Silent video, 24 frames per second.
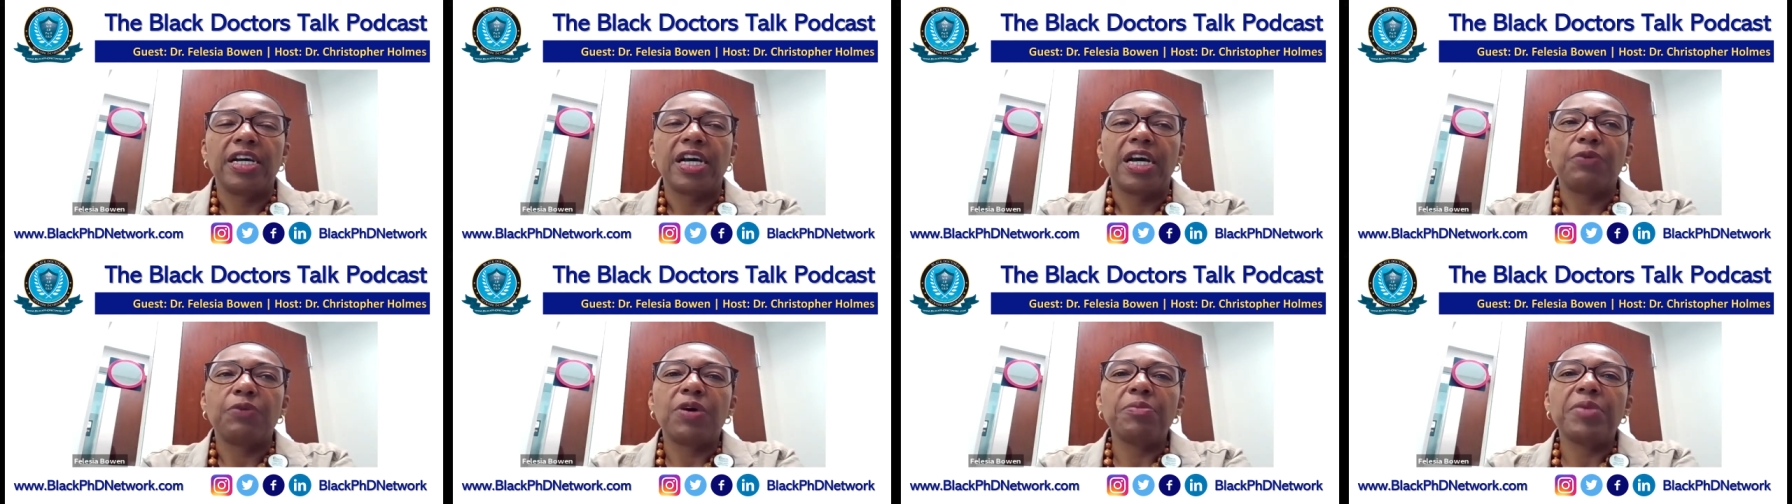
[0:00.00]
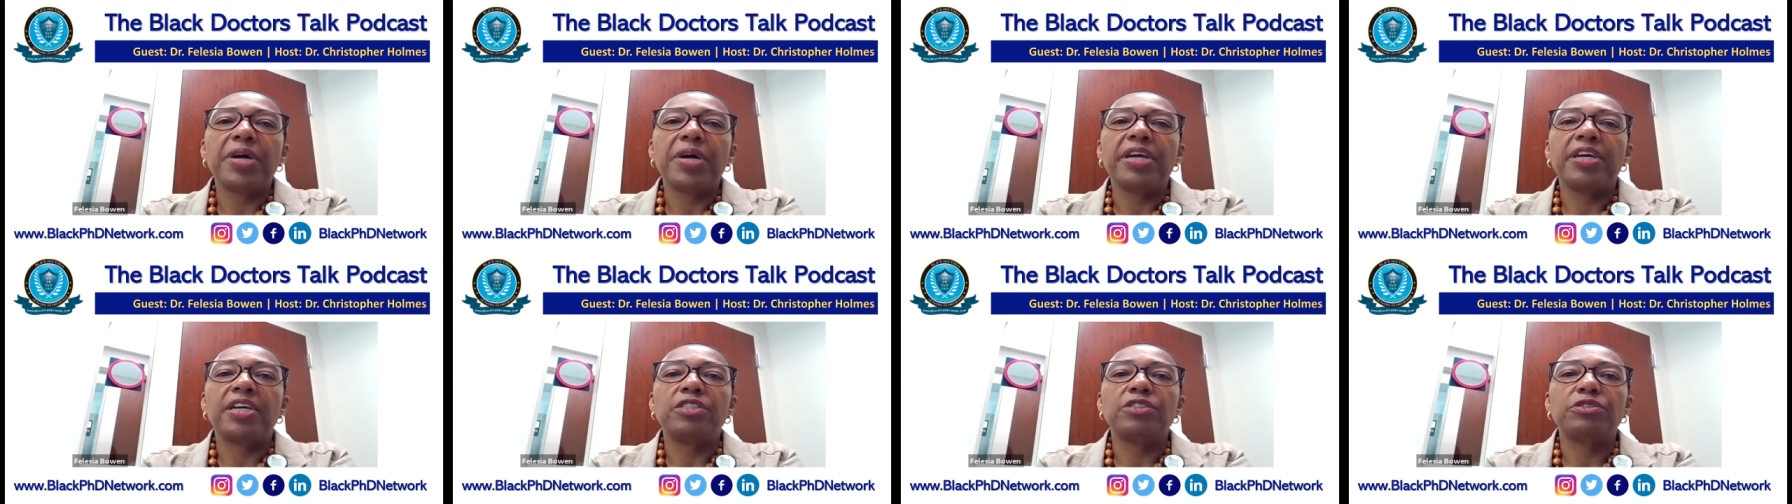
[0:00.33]
I want
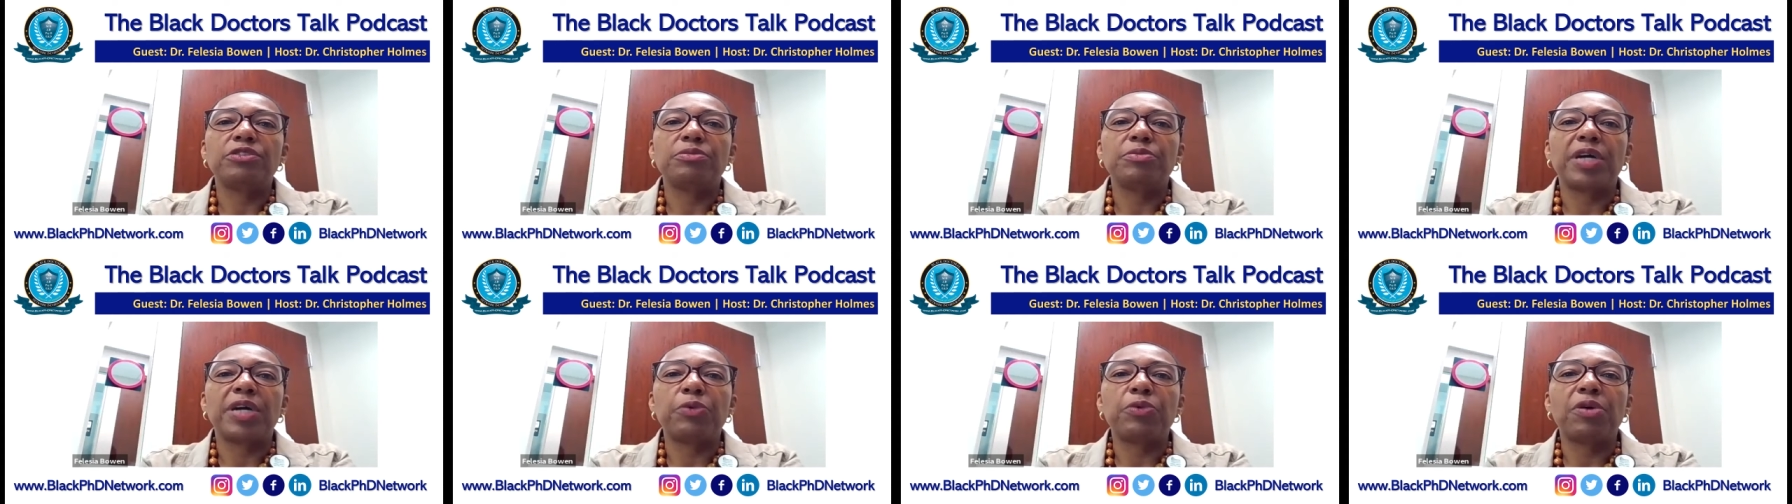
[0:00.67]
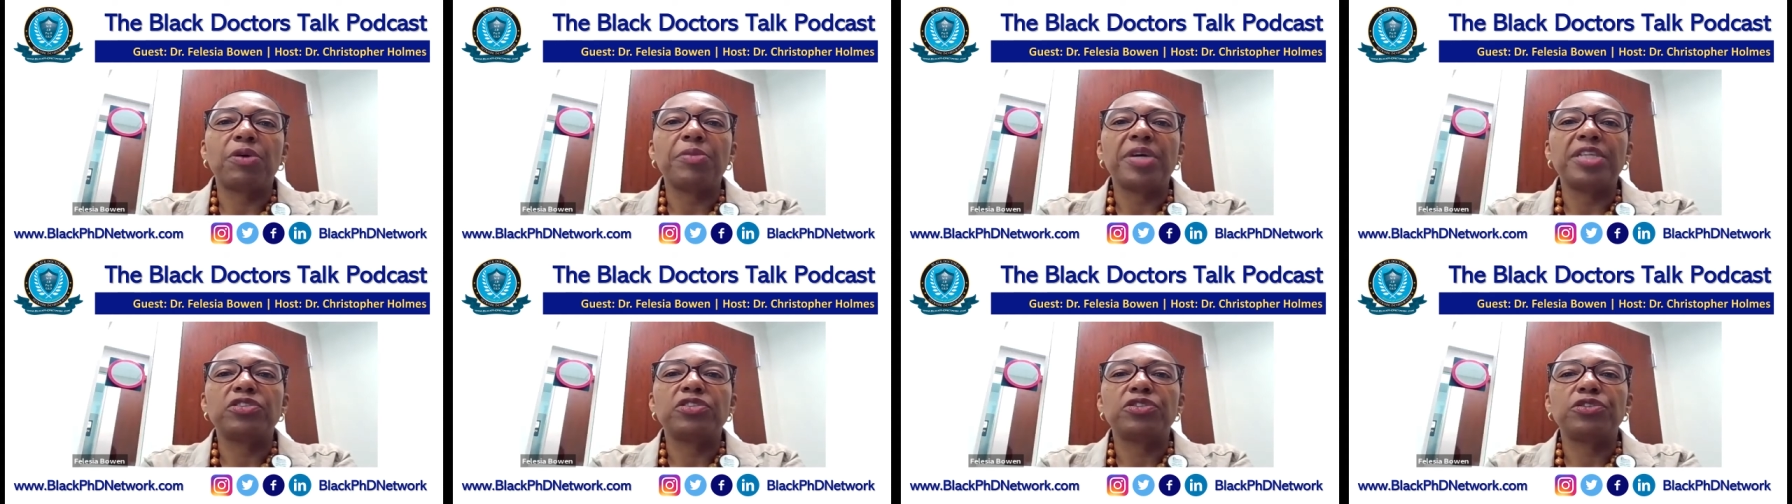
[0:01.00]
my I
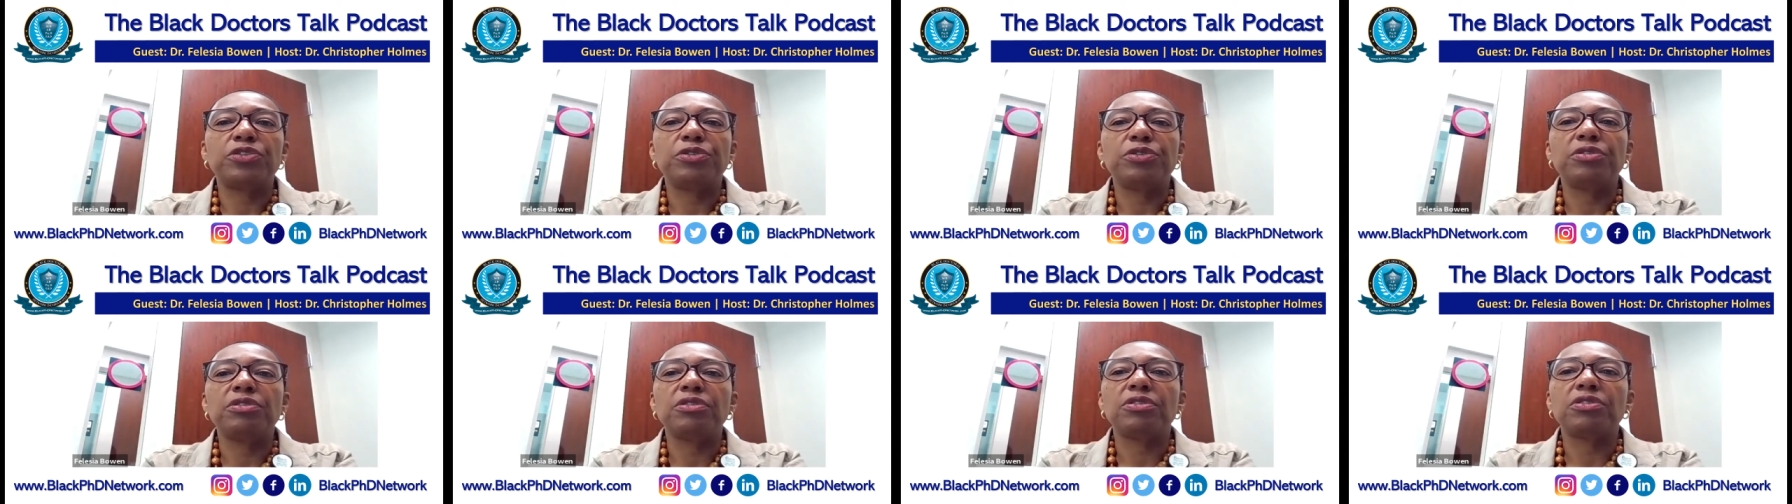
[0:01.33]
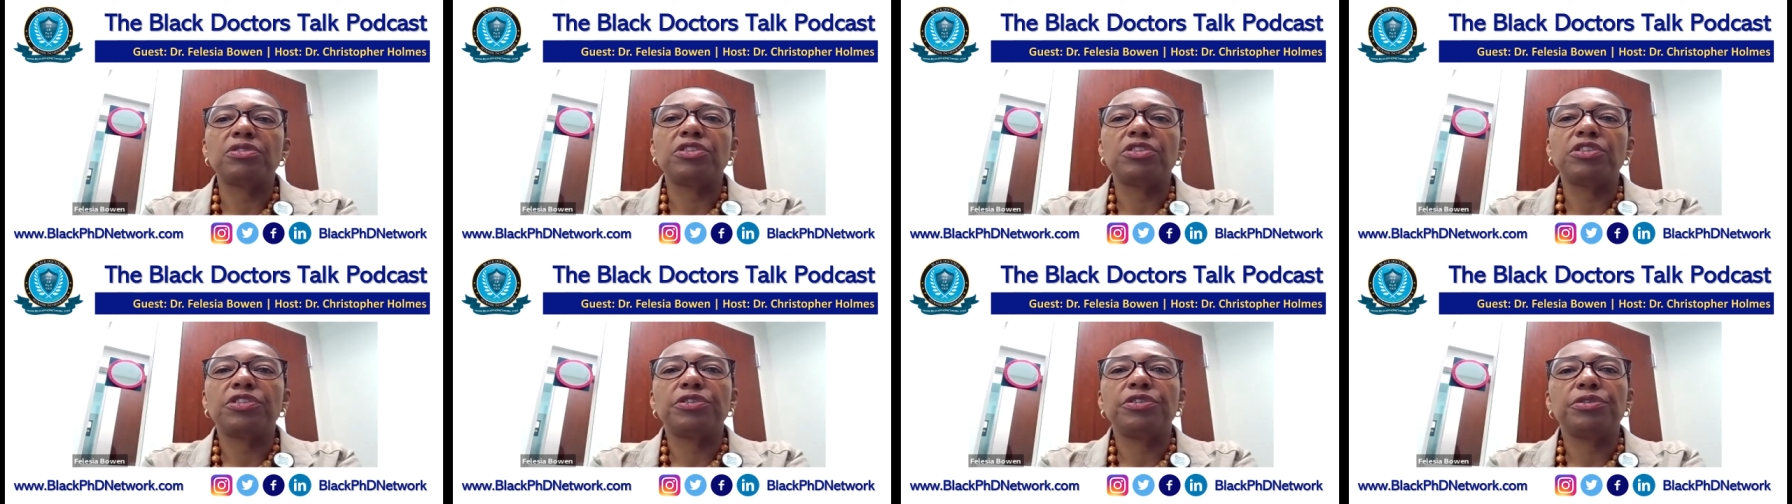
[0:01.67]
want my
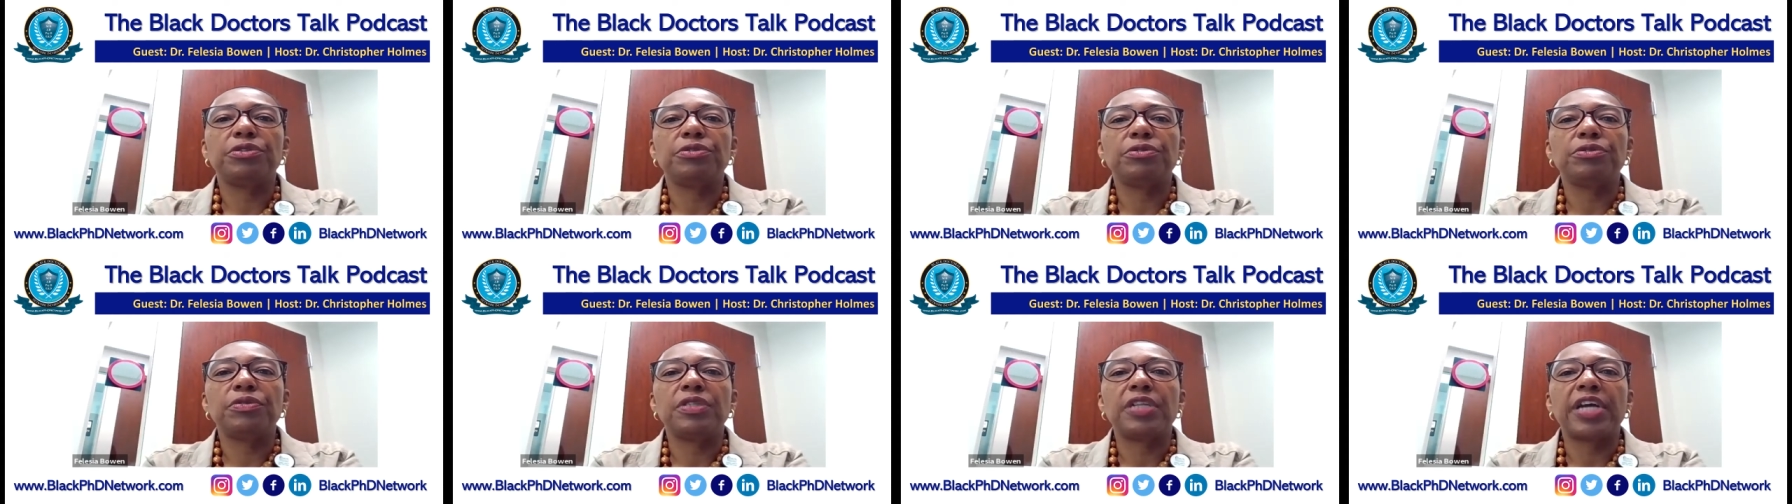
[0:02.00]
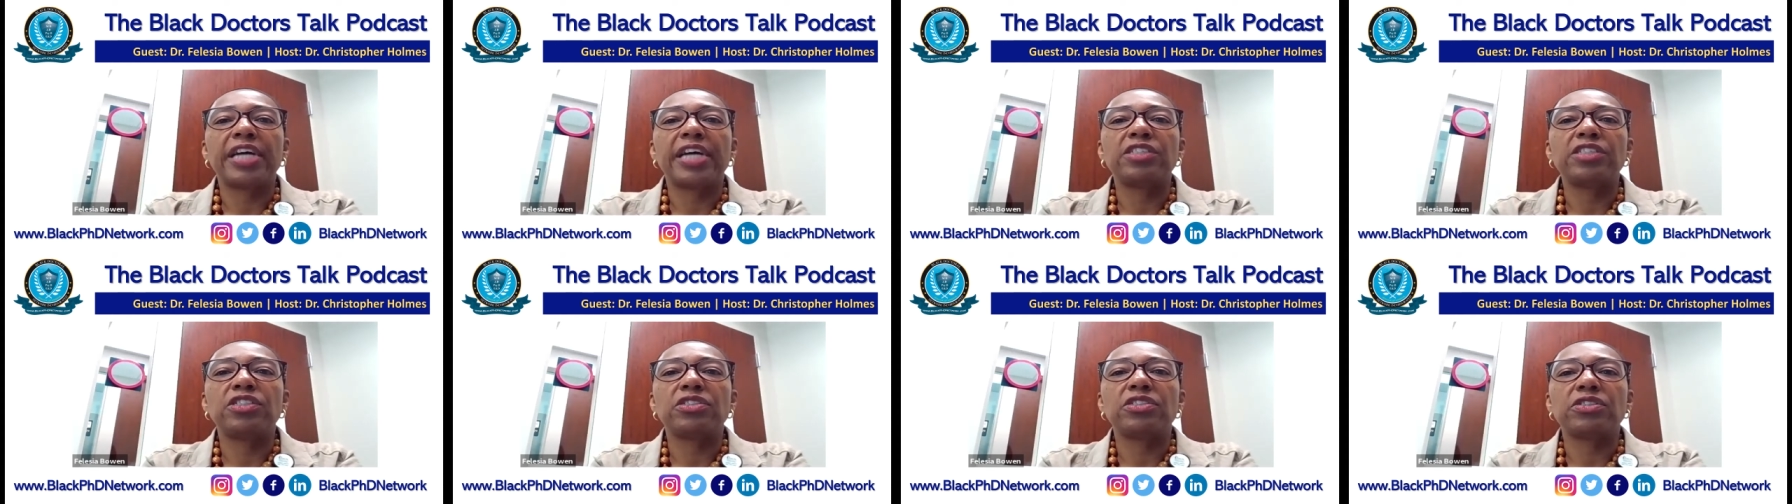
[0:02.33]
students to
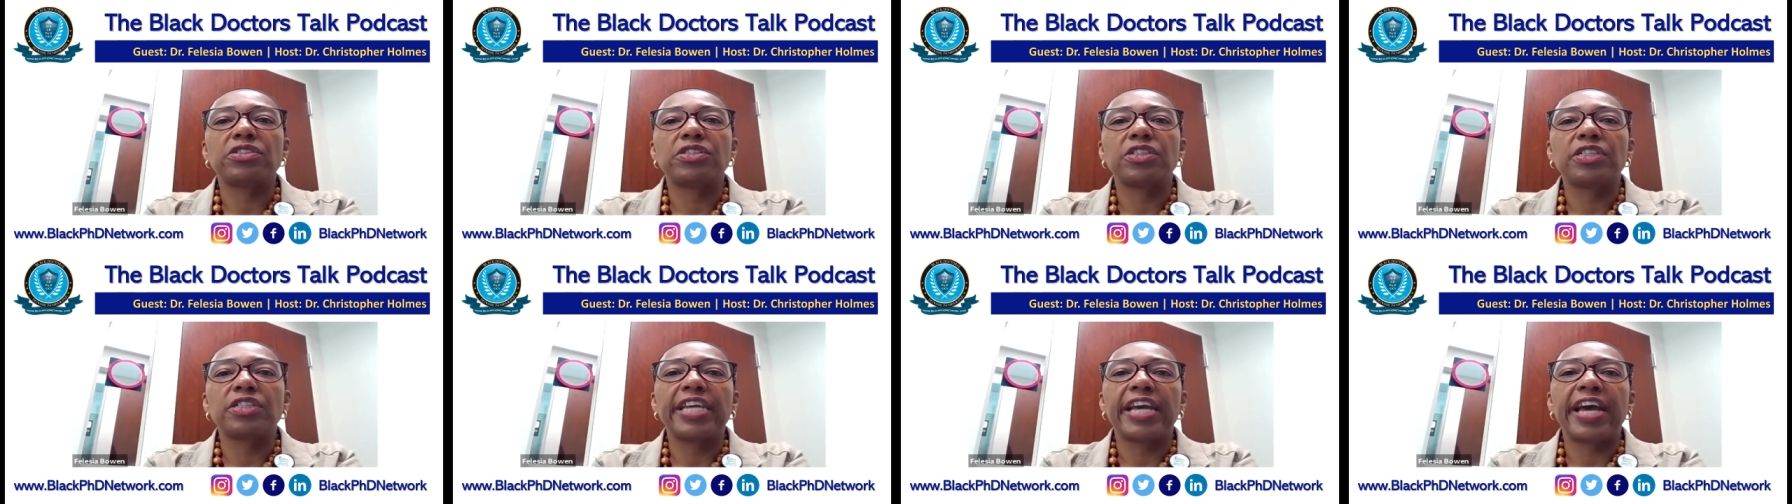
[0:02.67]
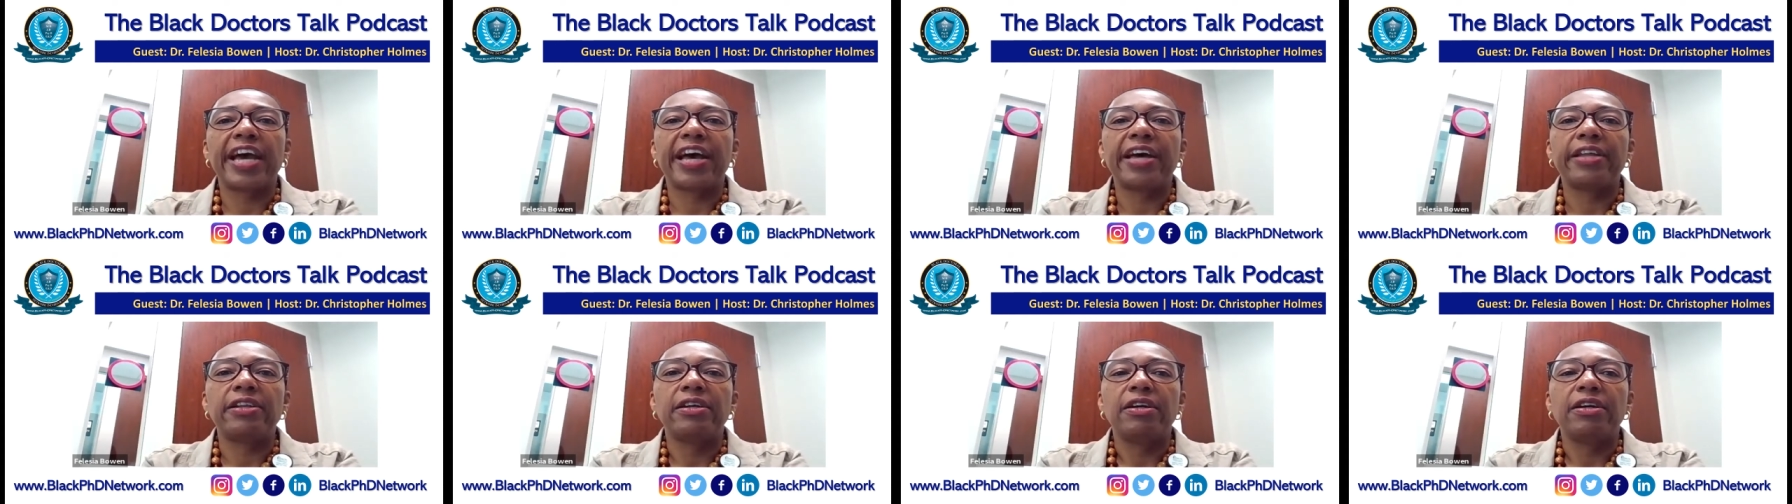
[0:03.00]
not just look
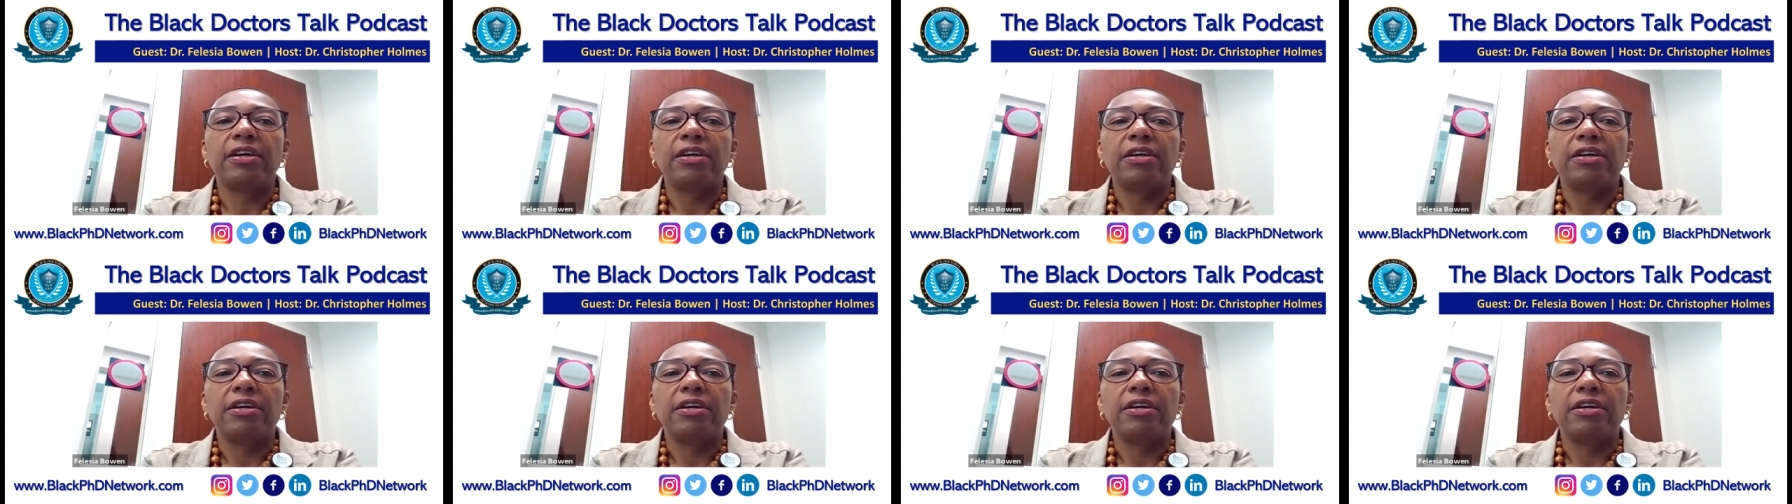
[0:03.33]
at